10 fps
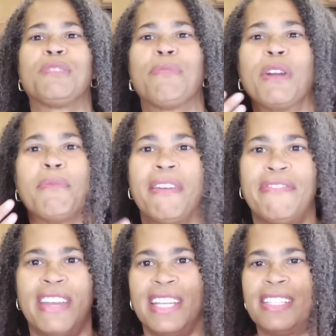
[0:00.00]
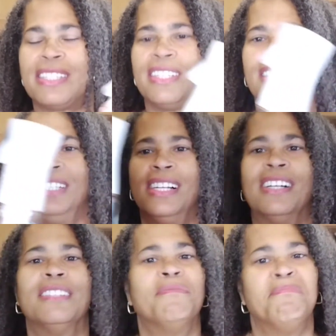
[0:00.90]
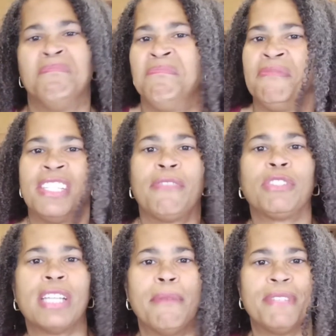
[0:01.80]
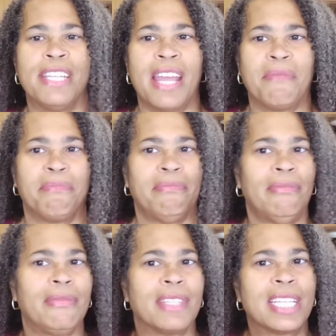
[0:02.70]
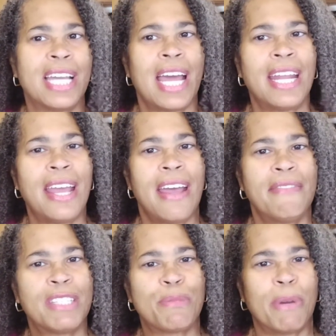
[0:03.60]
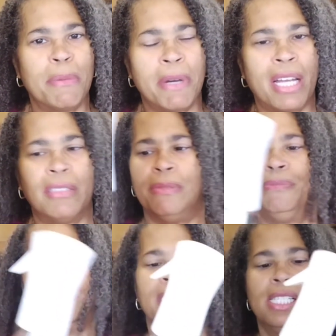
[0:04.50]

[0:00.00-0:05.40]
air and spray on my face several times a day. Gotta have a spray bottle.